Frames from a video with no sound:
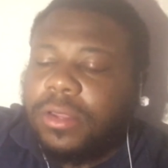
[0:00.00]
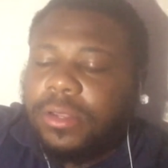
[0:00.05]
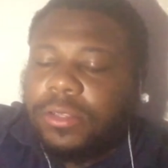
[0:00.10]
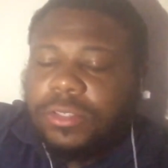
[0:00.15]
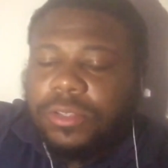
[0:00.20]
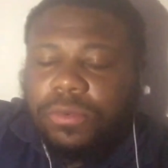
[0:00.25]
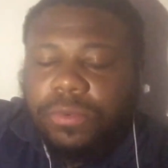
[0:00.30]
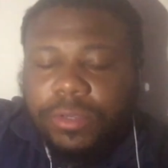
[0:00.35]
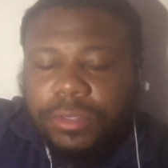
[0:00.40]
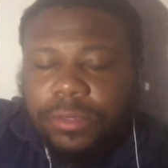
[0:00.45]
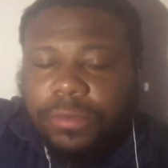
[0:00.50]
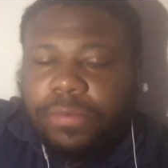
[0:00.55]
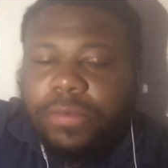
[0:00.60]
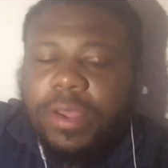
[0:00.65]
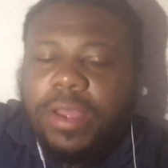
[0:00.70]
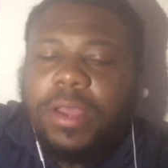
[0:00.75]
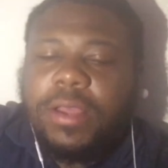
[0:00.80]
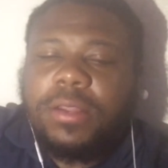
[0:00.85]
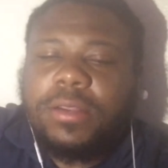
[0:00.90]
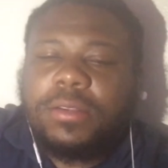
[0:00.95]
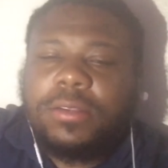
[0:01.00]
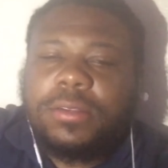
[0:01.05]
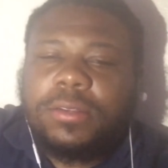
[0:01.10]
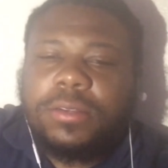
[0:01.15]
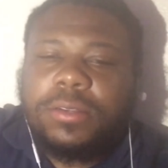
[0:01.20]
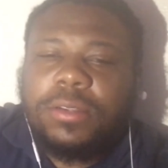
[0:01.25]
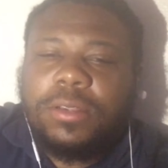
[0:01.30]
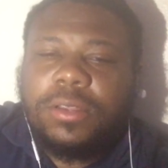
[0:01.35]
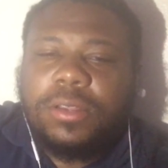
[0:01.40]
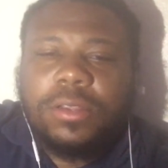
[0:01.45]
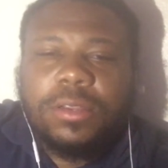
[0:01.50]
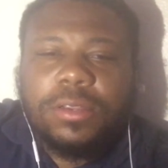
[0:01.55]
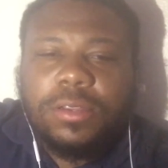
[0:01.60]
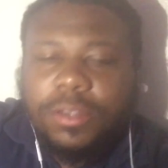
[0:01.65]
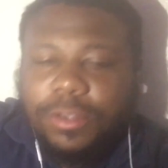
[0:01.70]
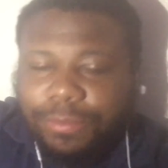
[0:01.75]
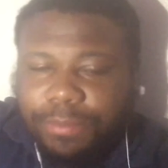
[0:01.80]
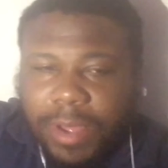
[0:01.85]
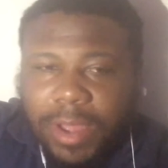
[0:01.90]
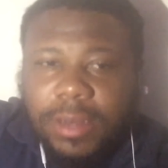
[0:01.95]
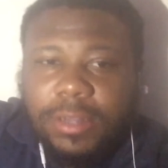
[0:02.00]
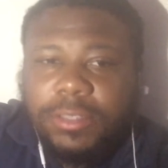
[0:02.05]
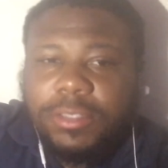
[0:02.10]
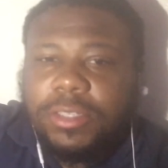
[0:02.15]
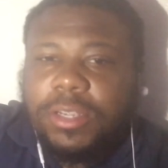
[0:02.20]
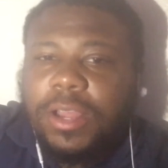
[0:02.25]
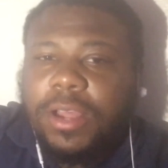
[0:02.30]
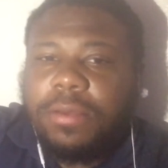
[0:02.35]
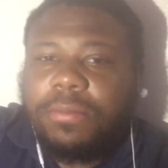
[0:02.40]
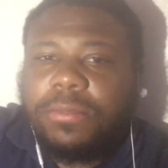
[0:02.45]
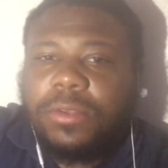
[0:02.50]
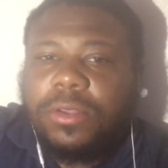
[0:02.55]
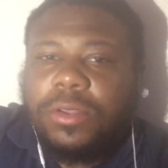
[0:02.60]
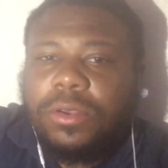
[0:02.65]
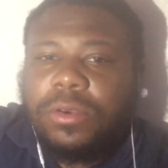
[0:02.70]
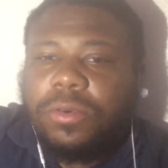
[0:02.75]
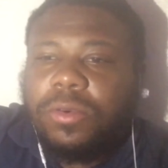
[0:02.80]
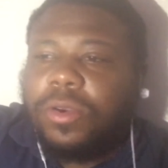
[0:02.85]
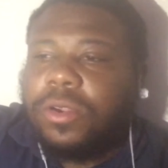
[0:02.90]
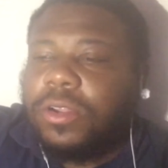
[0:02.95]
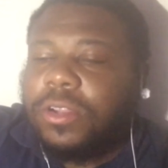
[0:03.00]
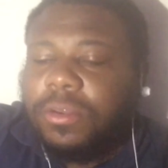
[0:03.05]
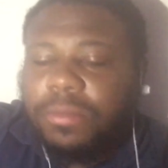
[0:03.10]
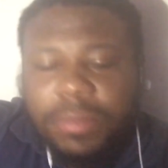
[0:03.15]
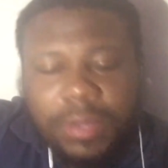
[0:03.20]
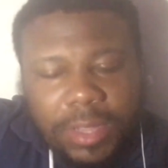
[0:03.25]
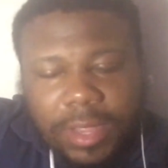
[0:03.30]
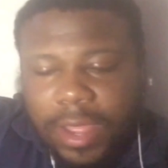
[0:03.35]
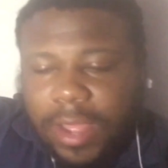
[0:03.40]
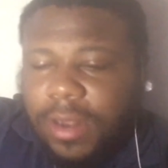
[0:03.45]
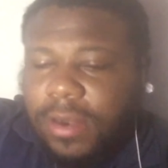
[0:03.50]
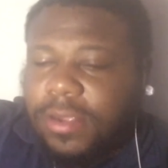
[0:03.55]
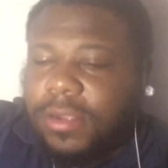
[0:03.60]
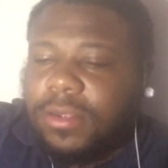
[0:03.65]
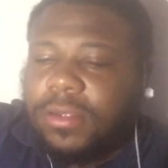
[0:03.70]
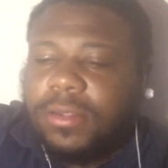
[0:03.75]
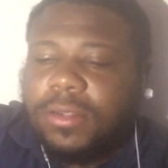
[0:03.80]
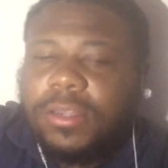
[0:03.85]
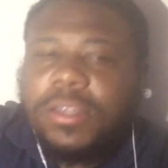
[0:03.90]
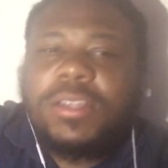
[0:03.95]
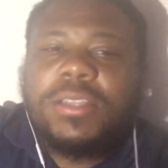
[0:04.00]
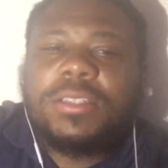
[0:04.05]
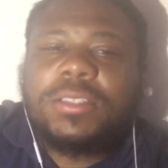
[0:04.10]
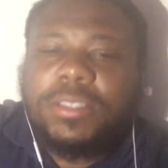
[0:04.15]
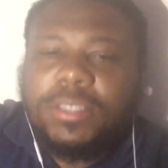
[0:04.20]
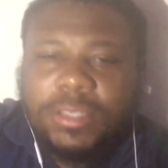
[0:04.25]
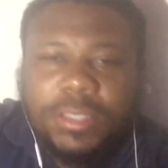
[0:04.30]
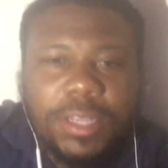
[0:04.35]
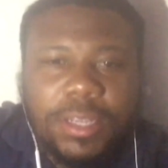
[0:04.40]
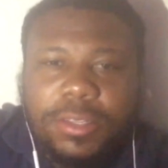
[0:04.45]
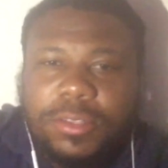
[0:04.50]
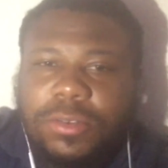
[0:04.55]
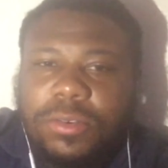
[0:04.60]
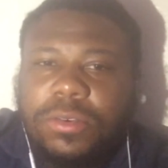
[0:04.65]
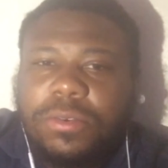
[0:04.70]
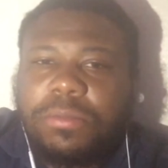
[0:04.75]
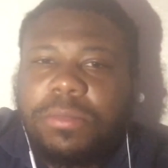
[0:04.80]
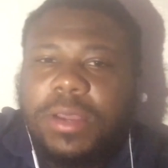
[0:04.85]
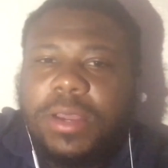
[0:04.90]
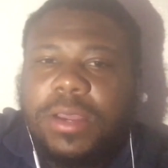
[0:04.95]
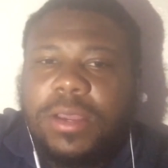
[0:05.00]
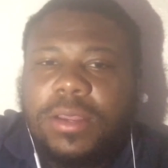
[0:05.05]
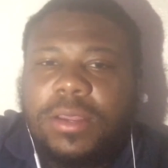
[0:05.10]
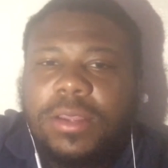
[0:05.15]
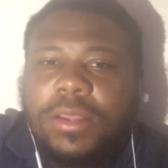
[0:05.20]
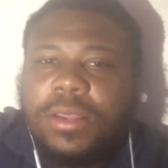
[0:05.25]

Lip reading: So once you find a good body shop or a good mechanic, stick to them, man.